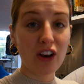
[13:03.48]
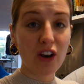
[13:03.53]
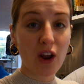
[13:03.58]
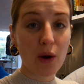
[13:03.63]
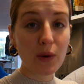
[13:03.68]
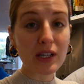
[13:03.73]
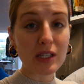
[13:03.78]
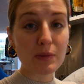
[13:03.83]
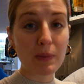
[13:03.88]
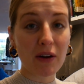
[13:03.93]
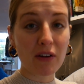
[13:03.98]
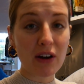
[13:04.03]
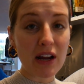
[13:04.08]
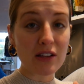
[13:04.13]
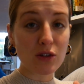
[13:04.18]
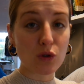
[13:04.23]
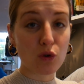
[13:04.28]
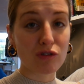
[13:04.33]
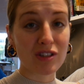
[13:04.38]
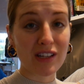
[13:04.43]
no
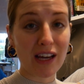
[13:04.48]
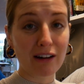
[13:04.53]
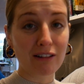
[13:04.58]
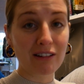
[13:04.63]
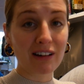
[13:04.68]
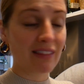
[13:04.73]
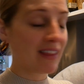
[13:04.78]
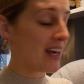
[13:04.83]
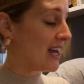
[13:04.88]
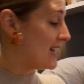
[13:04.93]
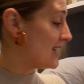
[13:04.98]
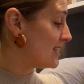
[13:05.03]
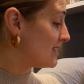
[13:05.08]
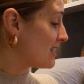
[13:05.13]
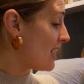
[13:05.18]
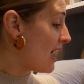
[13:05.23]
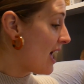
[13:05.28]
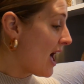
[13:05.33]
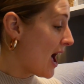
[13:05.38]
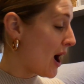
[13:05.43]
experience or skill in this,
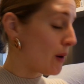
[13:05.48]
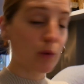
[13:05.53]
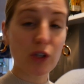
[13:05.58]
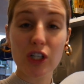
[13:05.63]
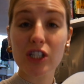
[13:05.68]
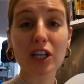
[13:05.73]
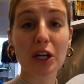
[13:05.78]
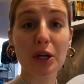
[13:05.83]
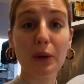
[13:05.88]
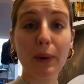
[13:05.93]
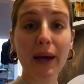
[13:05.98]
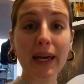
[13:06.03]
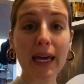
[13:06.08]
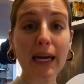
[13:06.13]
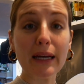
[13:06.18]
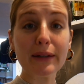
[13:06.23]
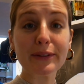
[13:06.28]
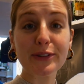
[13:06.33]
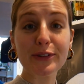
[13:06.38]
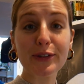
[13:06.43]
and we're just going to wing
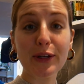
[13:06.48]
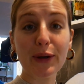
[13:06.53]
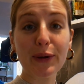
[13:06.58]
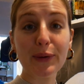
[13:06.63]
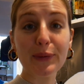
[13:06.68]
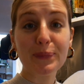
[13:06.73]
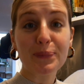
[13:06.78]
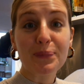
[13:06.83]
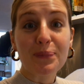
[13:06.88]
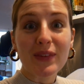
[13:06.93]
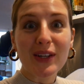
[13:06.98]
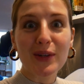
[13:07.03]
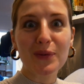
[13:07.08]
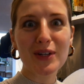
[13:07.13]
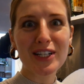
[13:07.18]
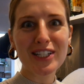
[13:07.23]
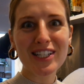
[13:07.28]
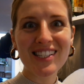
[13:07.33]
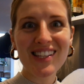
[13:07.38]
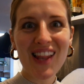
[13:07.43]
it, so
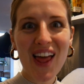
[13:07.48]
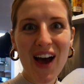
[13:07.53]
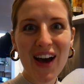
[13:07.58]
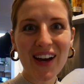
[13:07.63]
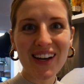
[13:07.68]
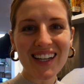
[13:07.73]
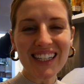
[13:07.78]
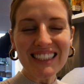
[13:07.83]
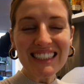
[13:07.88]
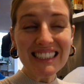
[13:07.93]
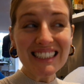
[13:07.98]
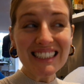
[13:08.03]
wish us luck.